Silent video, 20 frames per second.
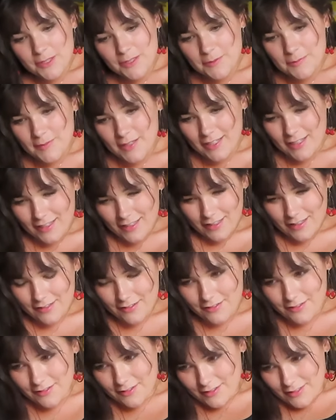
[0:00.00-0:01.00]
one of
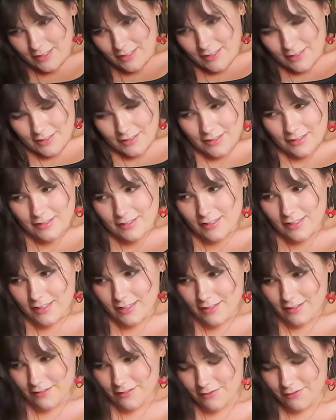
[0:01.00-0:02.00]
my
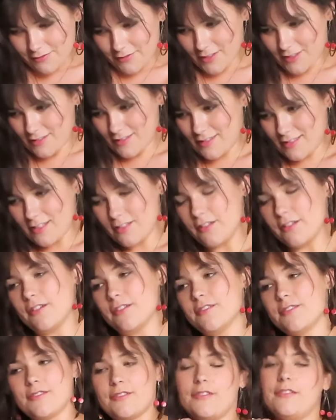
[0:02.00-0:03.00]
like friends that
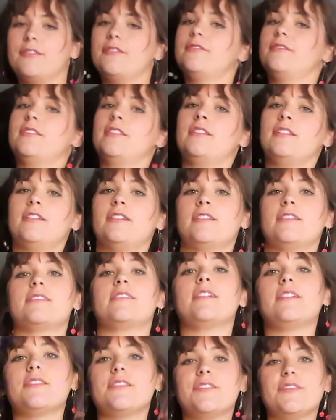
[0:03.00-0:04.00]
also
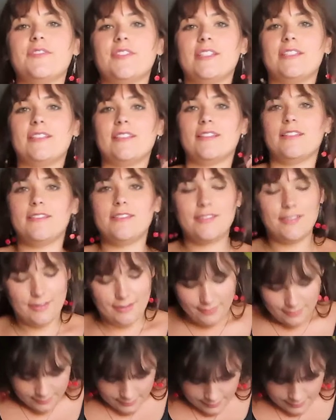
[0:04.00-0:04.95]
sells vintage.